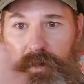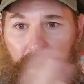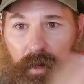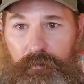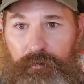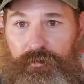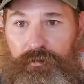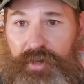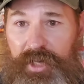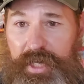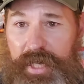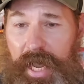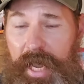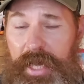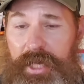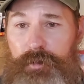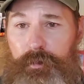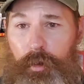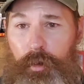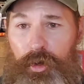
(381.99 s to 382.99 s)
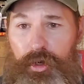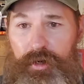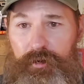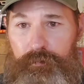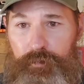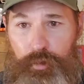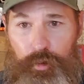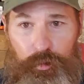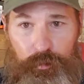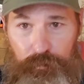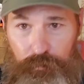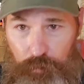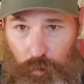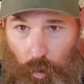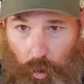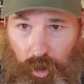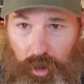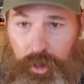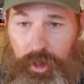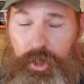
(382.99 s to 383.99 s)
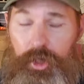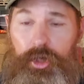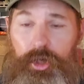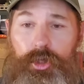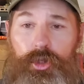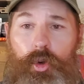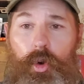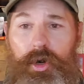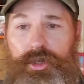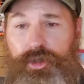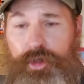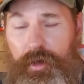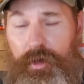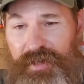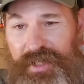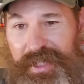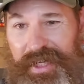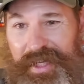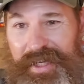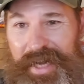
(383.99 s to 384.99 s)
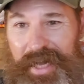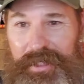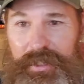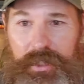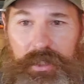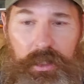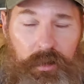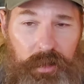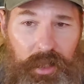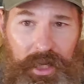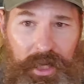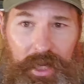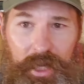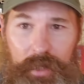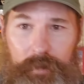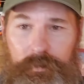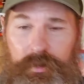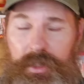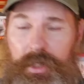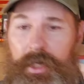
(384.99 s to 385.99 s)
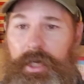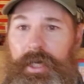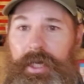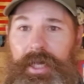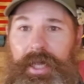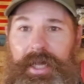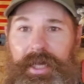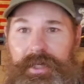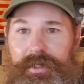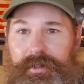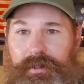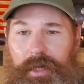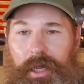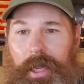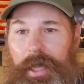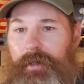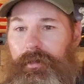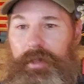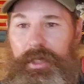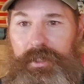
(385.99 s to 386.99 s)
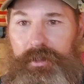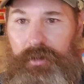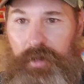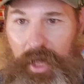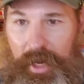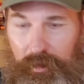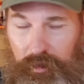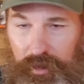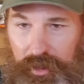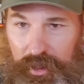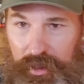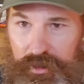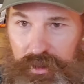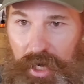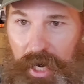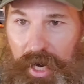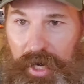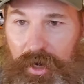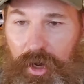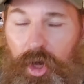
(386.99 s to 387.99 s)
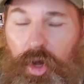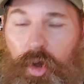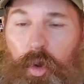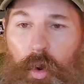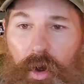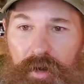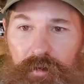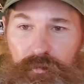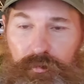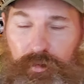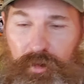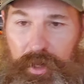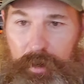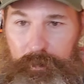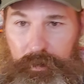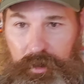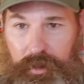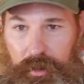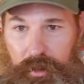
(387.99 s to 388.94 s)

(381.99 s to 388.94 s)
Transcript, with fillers: VA's burden of proof for your service connected claims is at least likely as not a coin flip